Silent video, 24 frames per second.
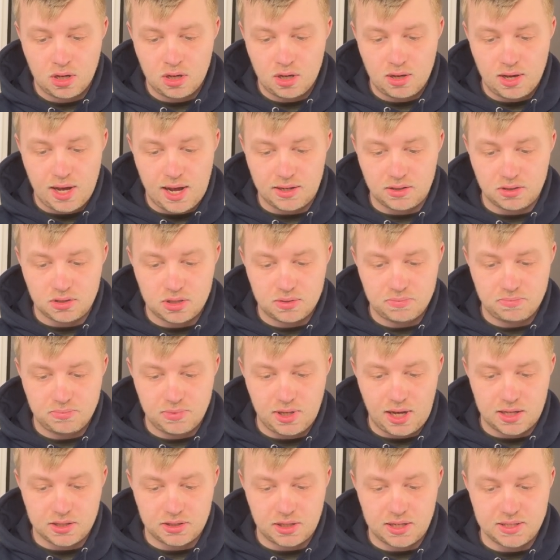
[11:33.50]
and yeah,
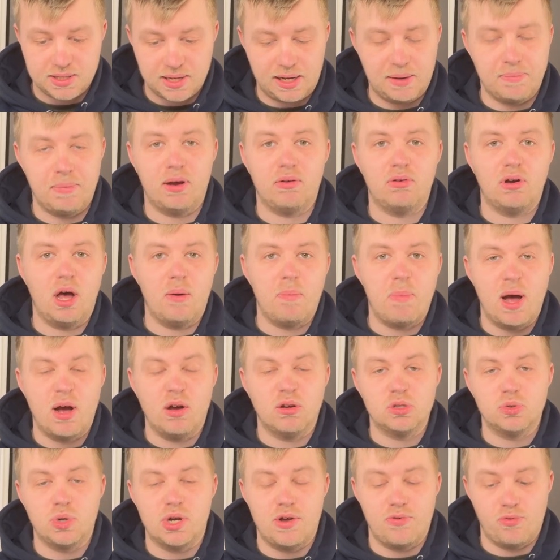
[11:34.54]
it's going to take about, about
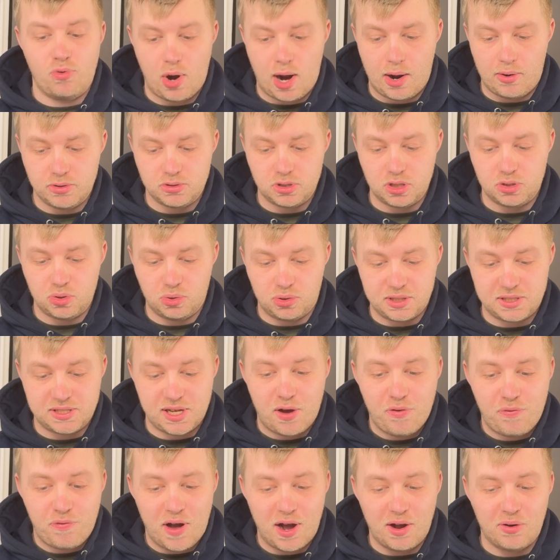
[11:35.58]
twenty-four hours to sort
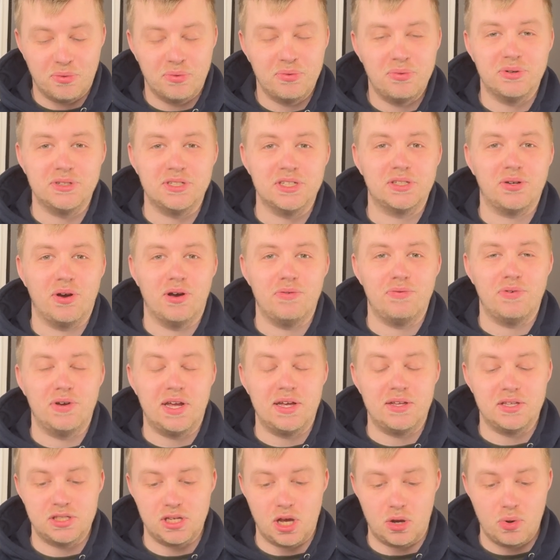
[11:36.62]
itself out, which is quite funny.
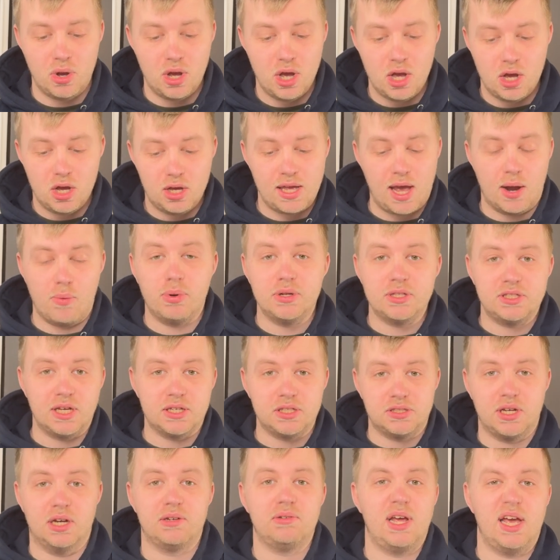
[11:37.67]
So yeah, once that's
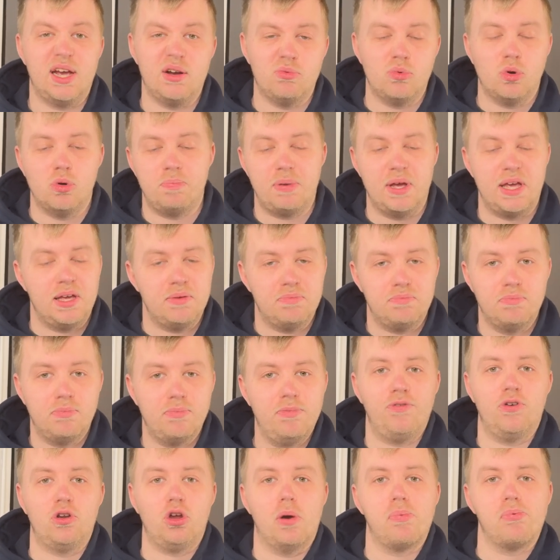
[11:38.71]
done, it will be
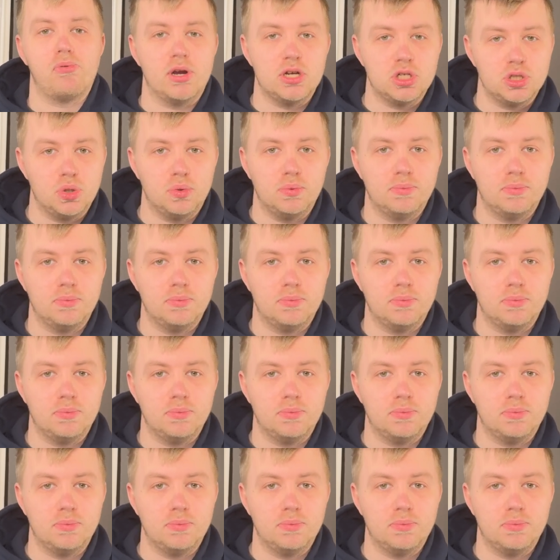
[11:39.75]
fully operational.